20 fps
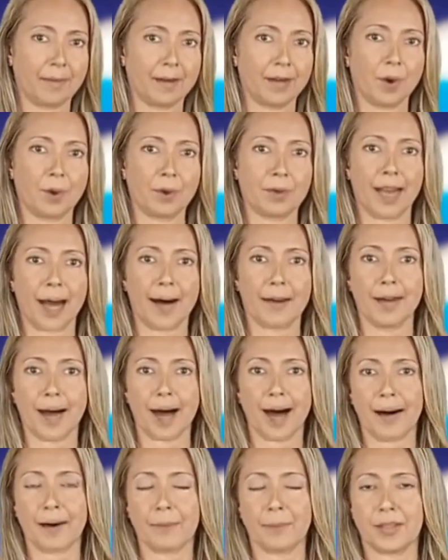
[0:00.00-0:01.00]
Your tongue
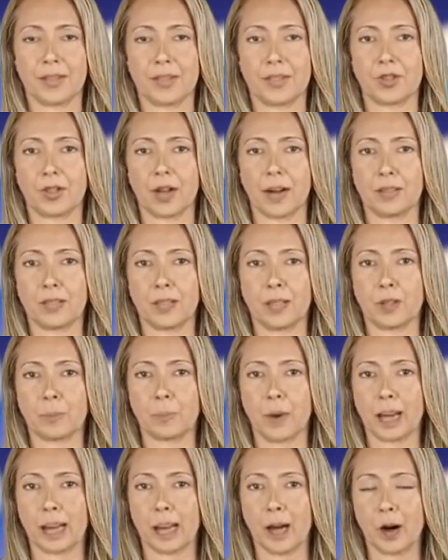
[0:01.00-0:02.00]
harbors just as
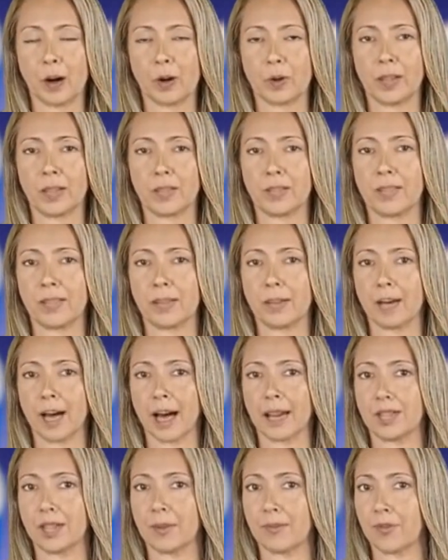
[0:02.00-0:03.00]
many odors
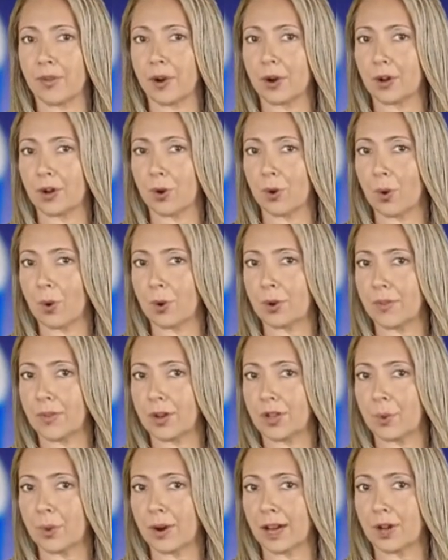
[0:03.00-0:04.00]
as the food caught
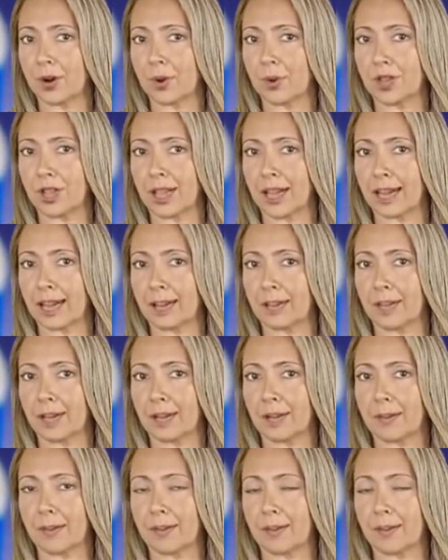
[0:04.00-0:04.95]
between your teeth.